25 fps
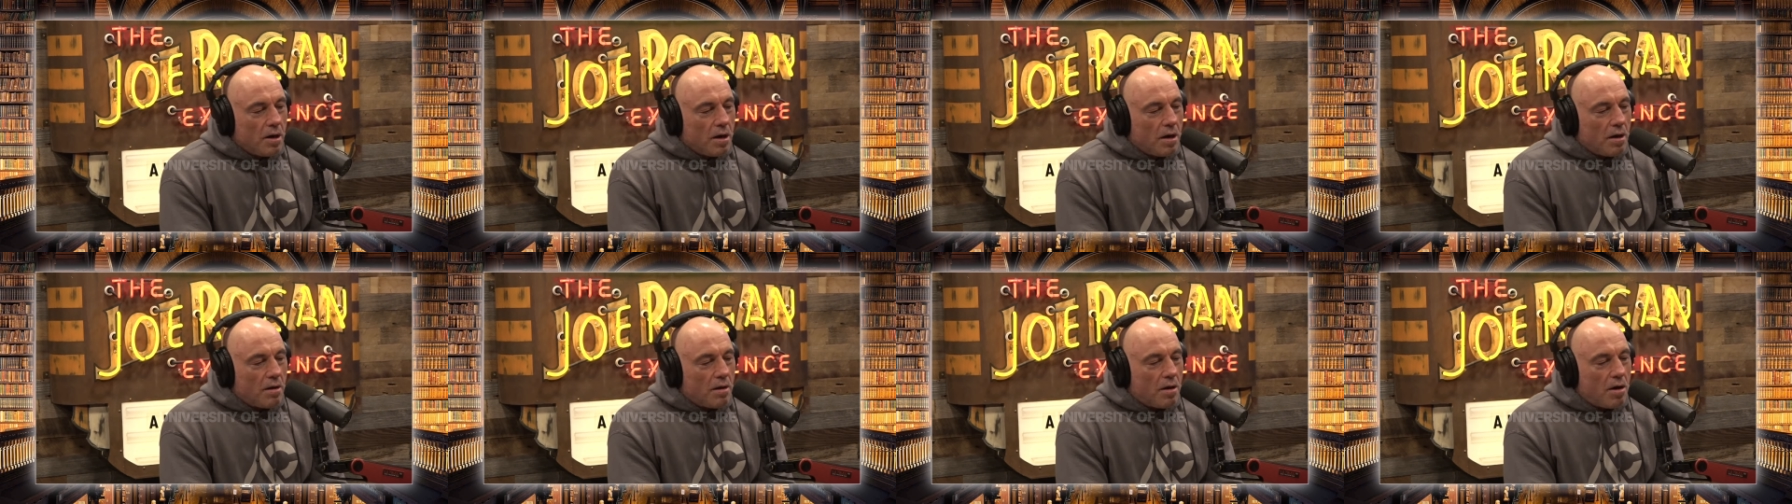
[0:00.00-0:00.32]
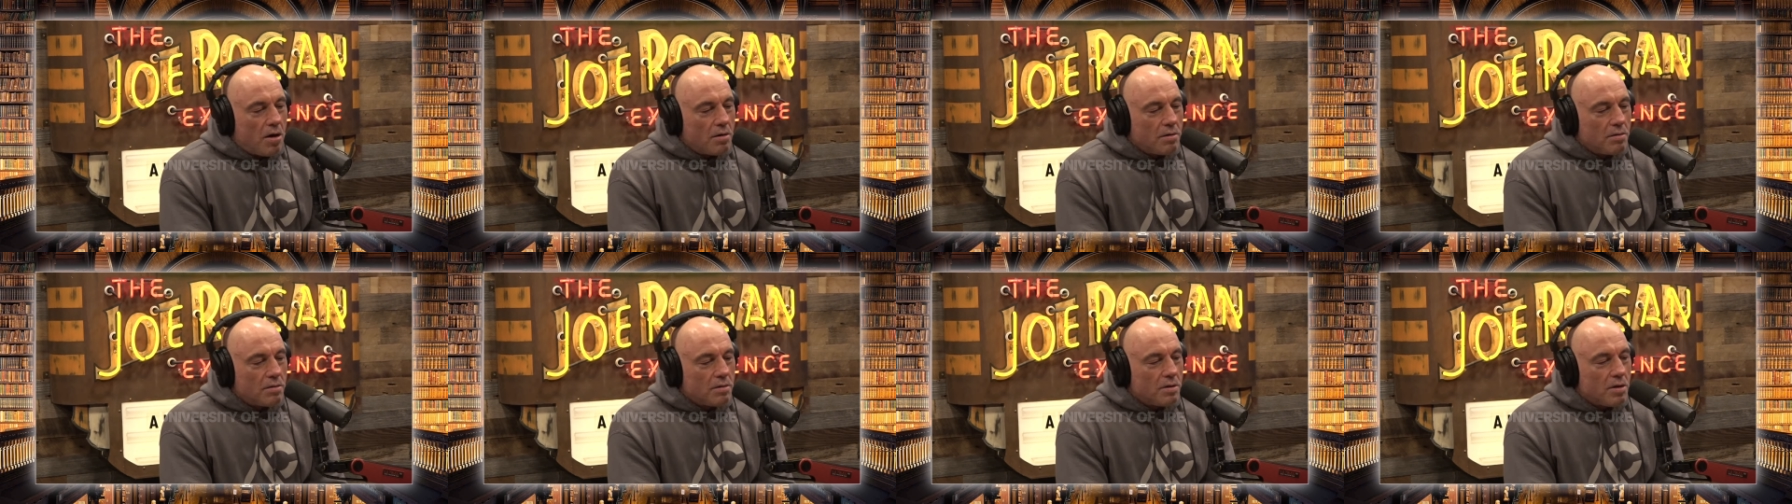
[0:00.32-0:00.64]

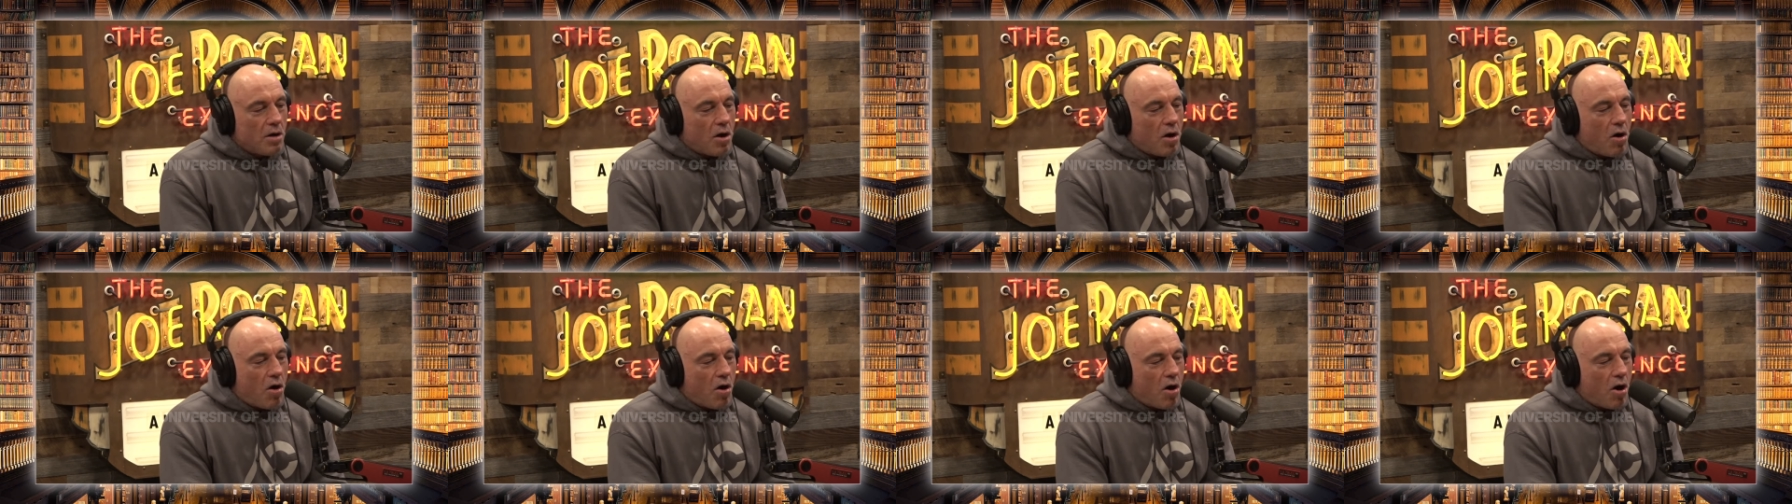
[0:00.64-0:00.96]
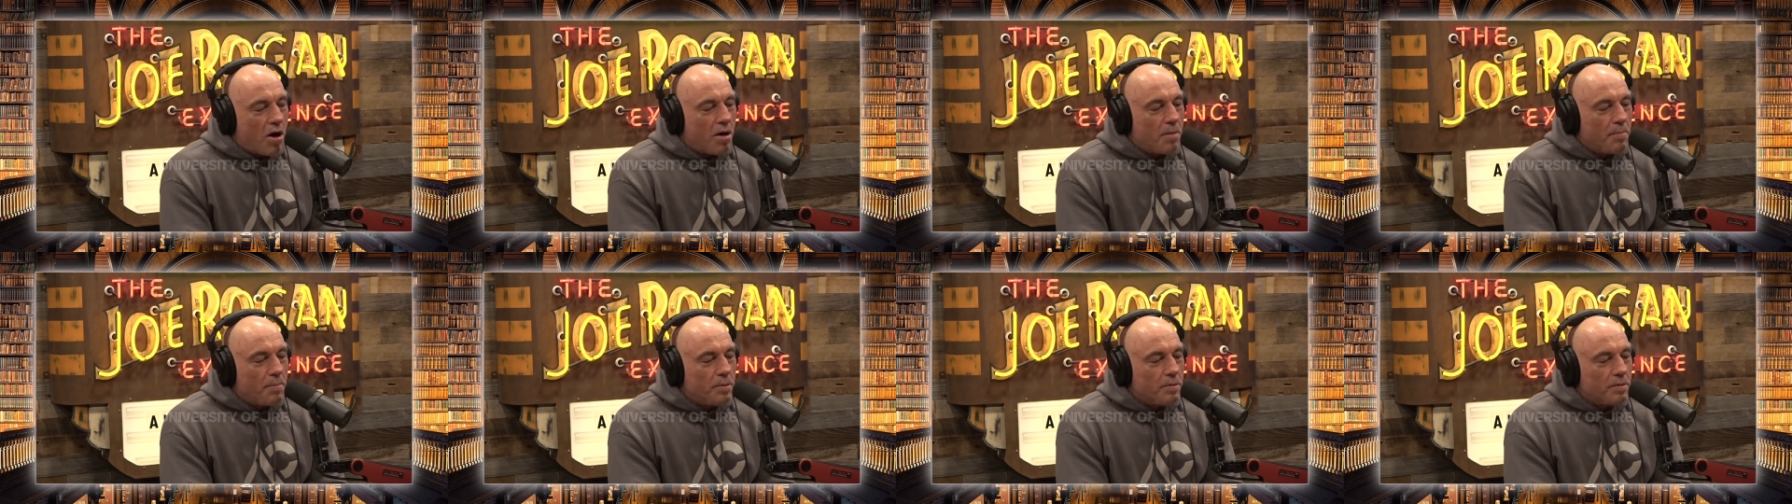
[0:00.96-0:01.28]
a, a
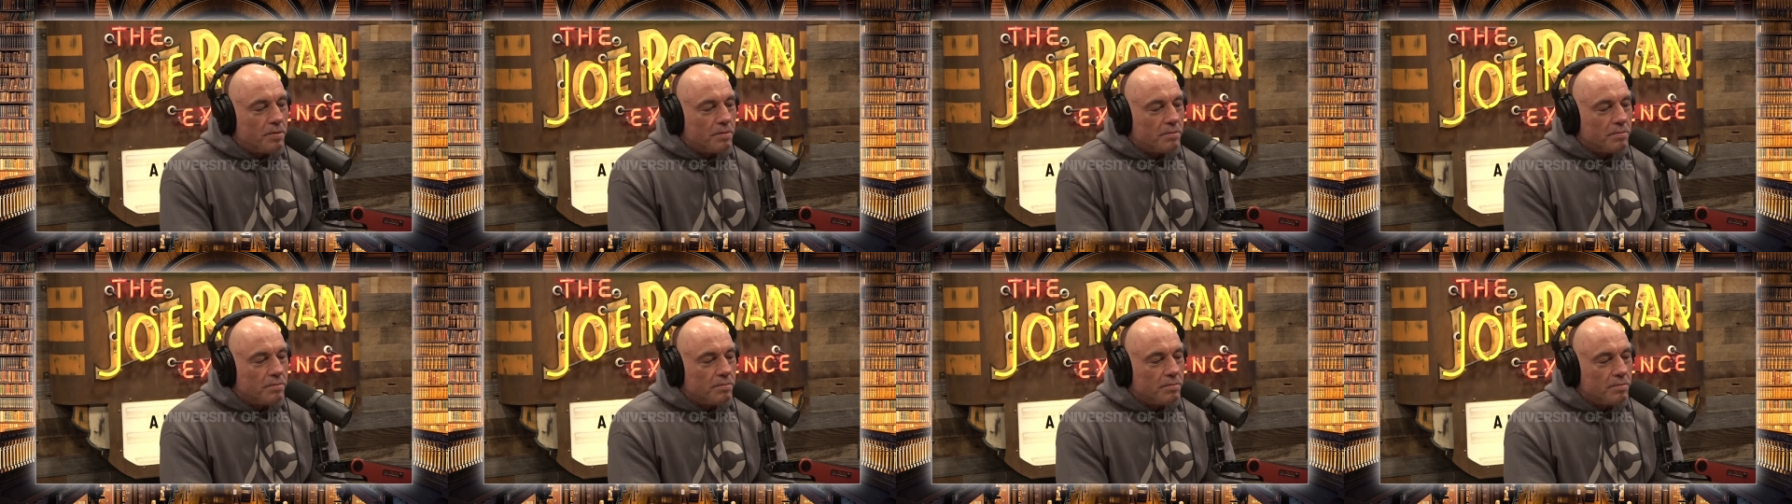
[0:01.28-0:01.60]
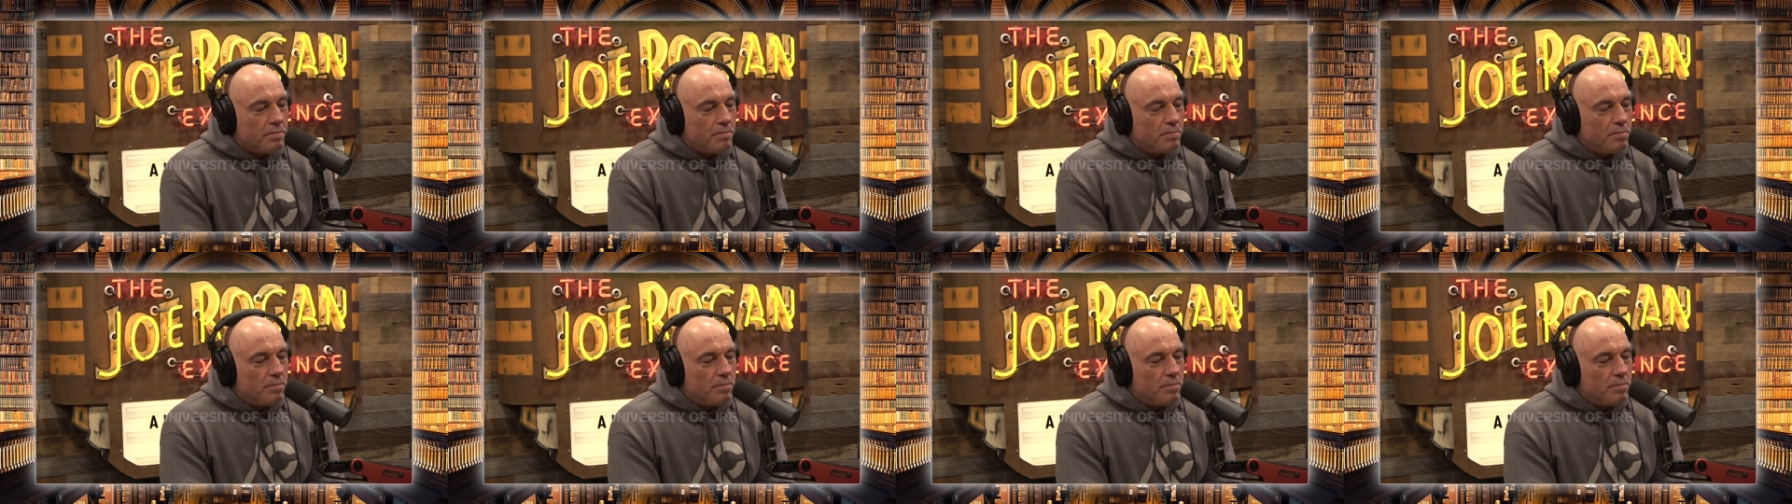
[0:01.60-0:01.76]
horrible